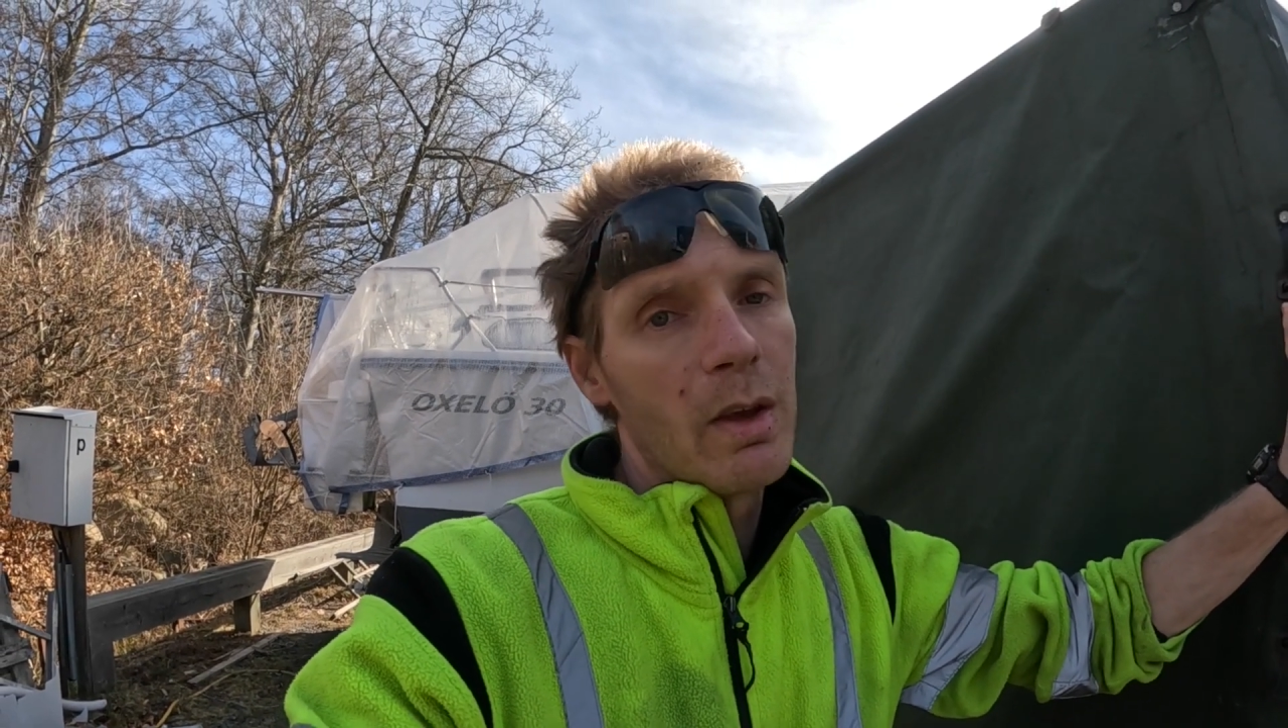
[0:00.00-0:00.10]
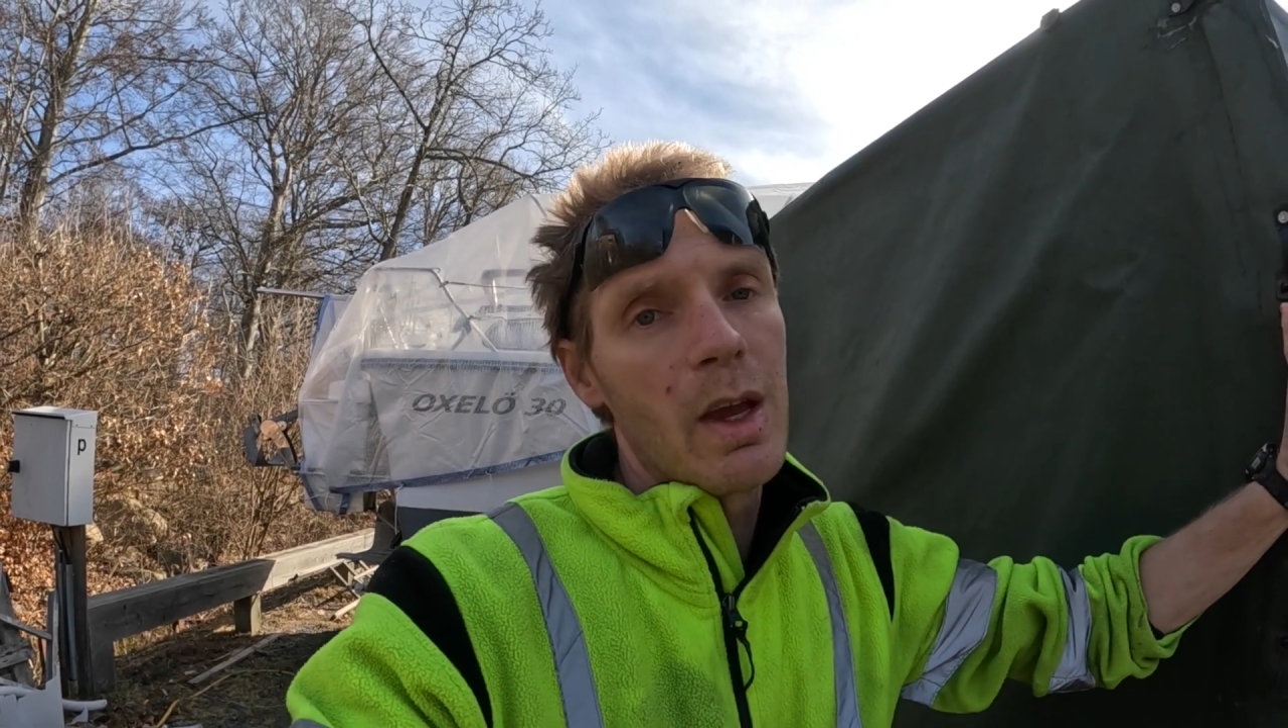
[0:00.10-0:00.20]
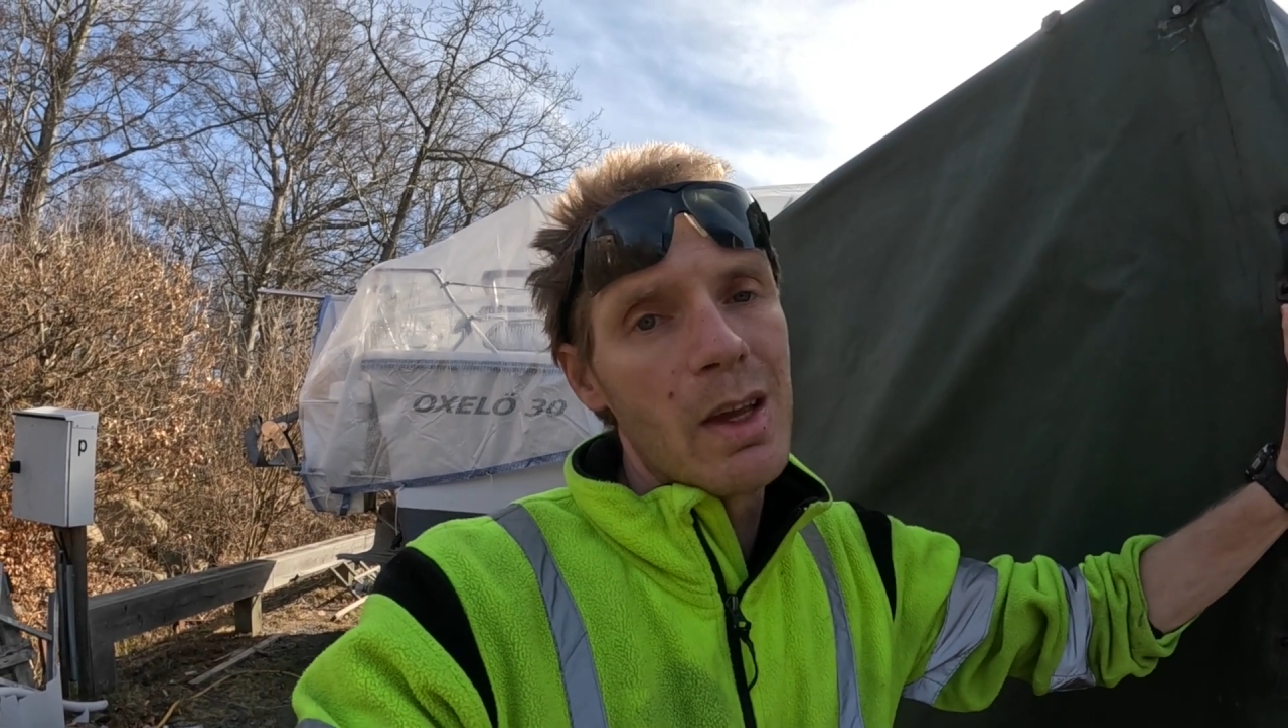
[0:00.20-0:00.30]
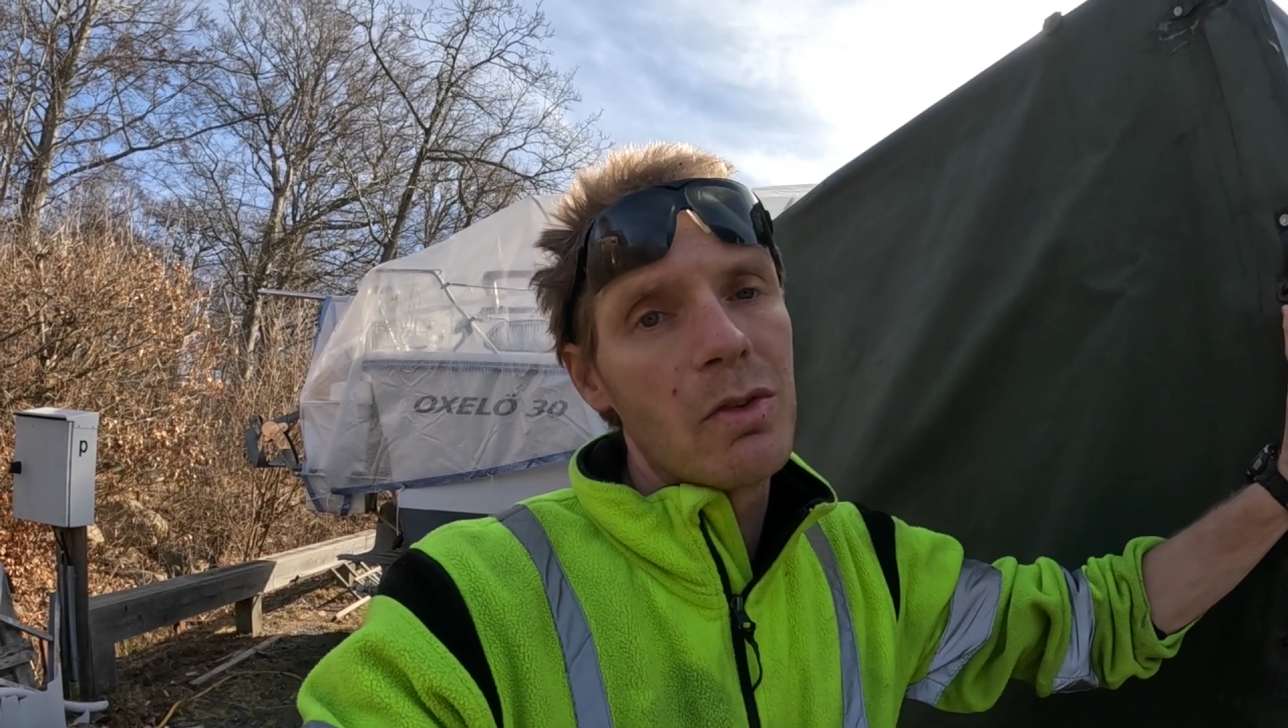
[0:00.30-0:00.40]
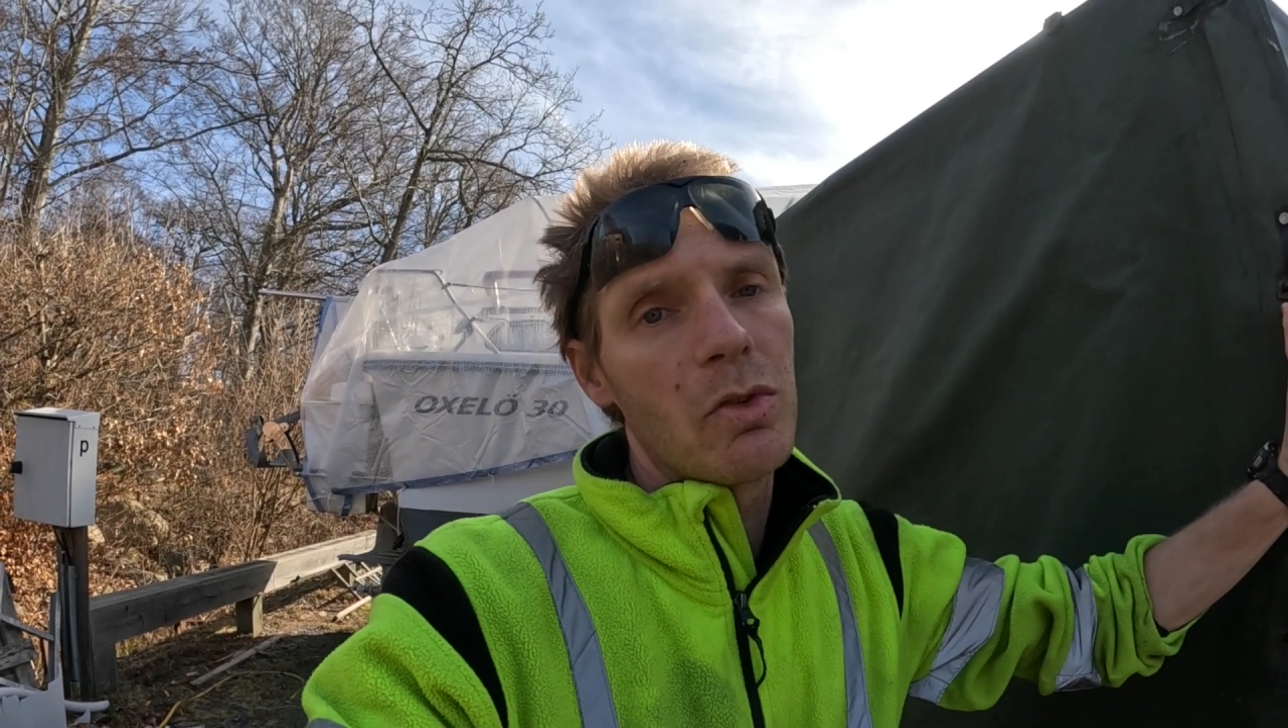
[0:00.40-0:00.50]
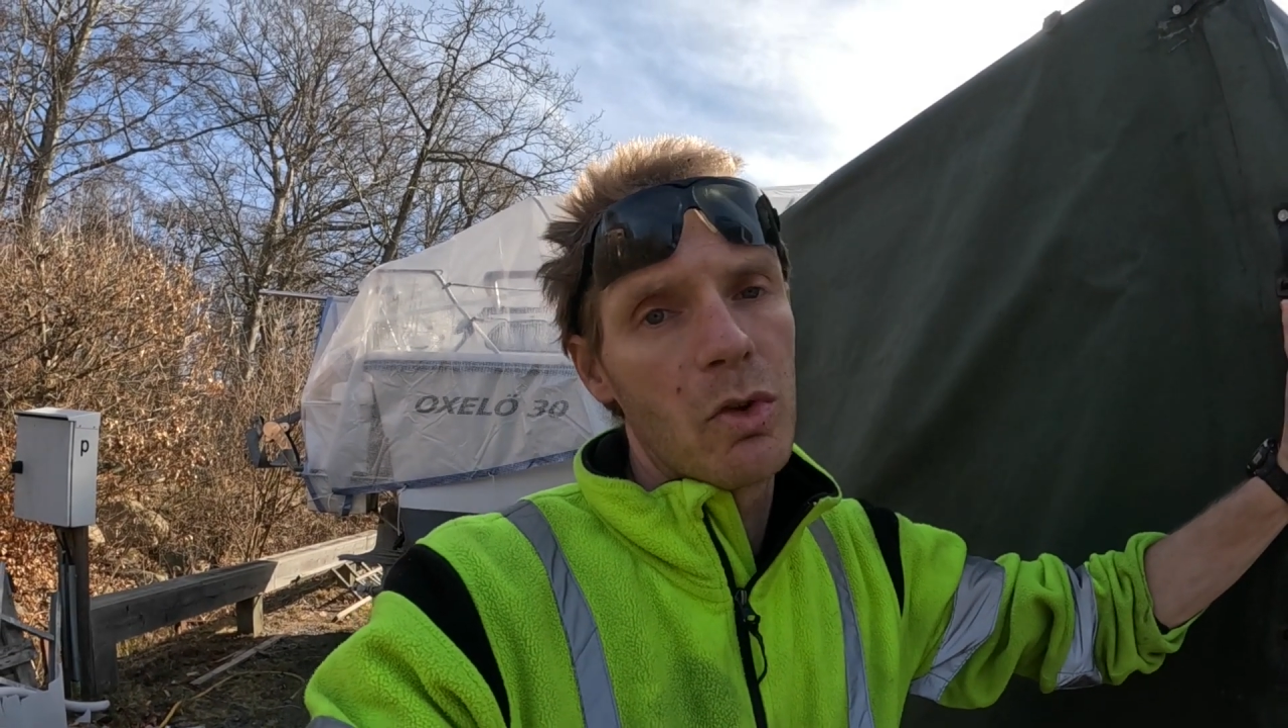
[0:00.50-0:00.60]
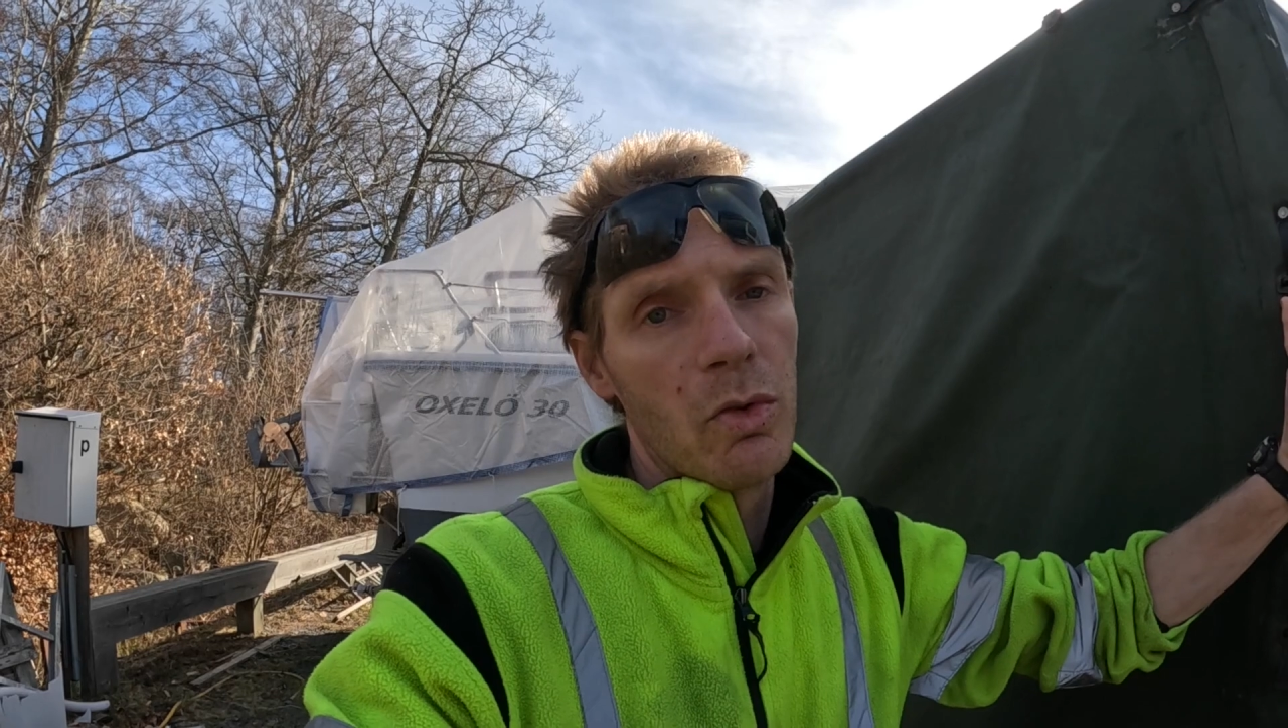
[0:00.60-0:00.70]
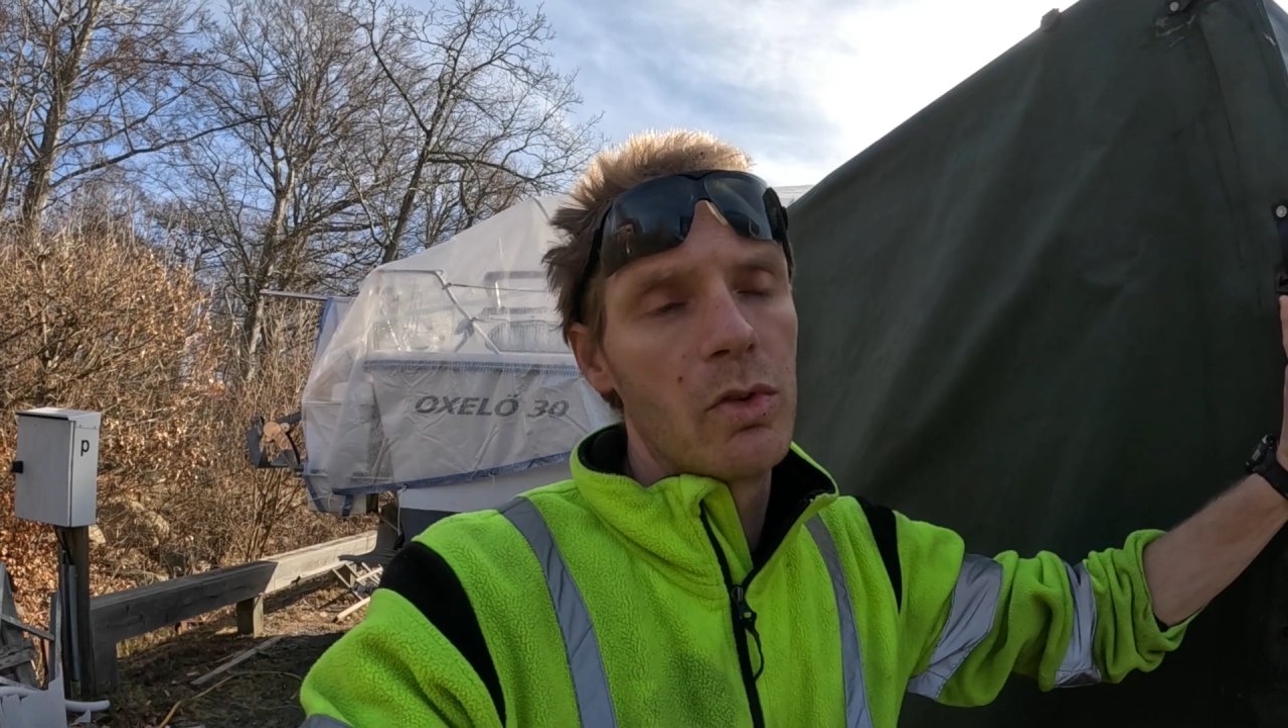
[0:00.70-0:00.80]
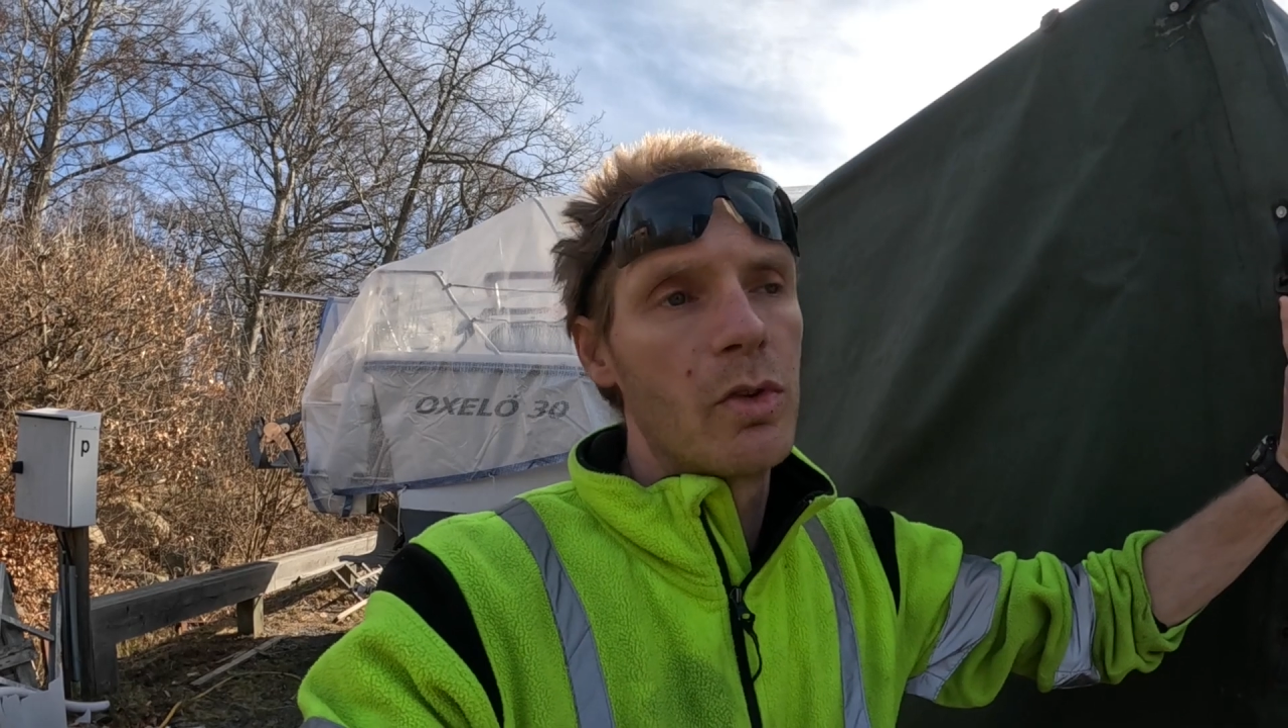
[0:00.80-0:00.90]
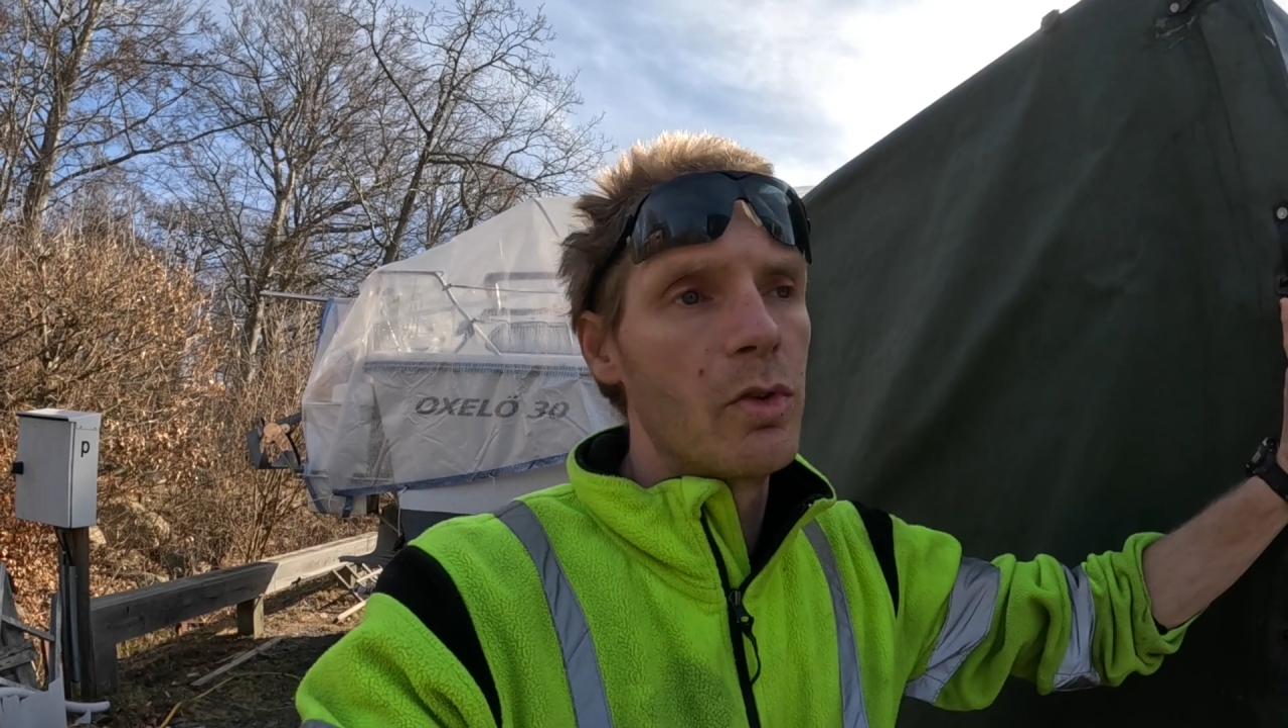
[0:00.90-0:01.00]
Yeah, it's good